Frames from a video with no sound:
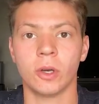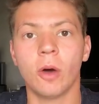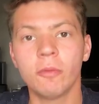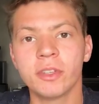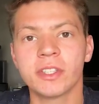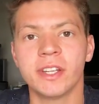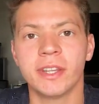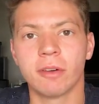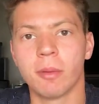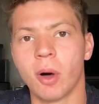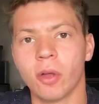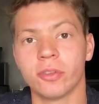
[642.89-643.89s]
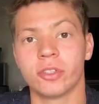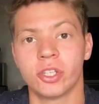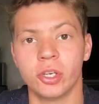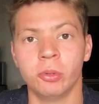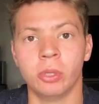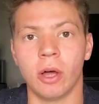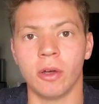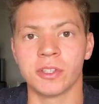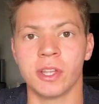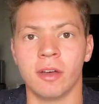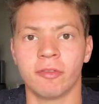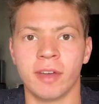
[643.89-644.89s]
Obviously, there are more than two
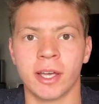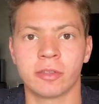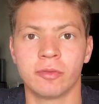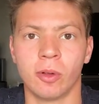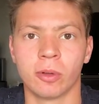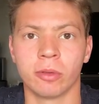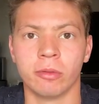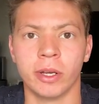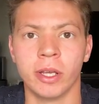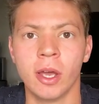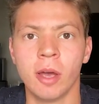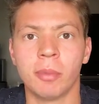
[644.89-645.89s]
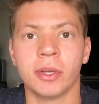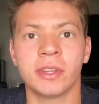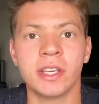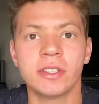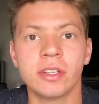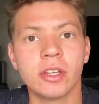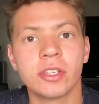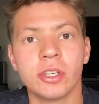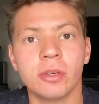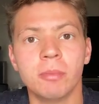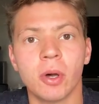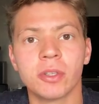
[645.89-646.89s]
laws that affect falconry, but these are the
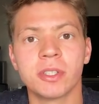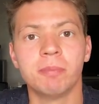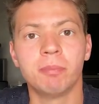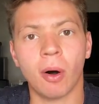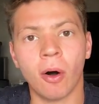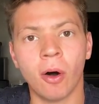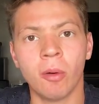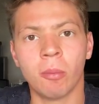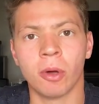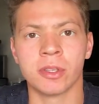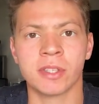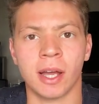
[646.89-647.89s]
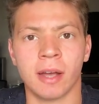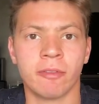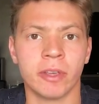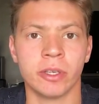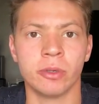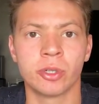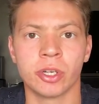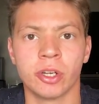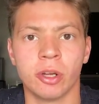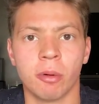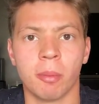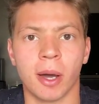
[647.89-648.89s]
two most important ones that I think you should
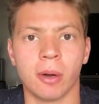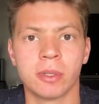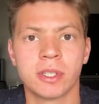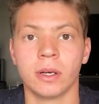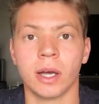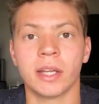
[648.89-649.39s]
know about.